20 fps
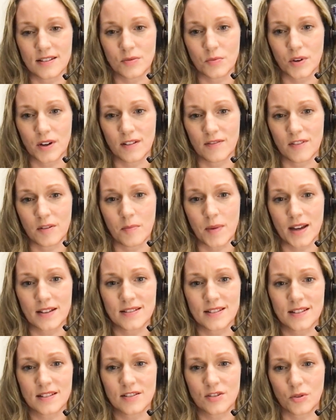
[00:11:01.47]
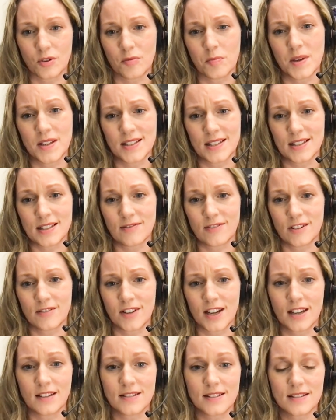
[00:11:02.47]
one of the best sort of pieces of
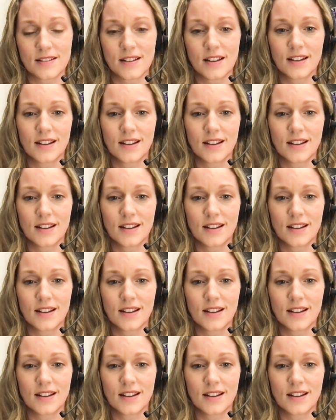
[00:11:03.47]
advice.